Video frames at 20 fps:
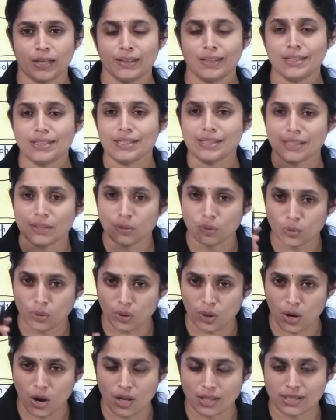This is a new
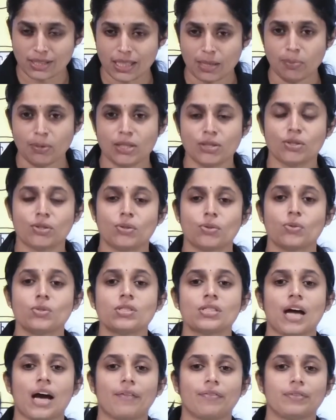concept
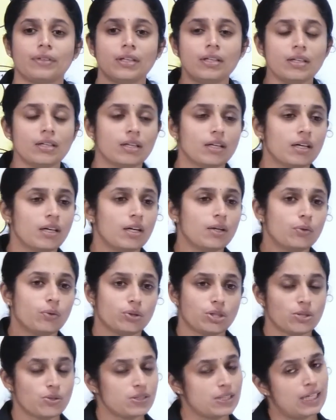introduced after
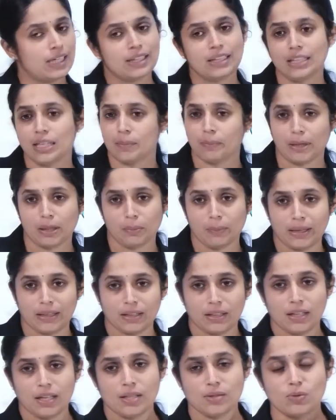2018 amendment.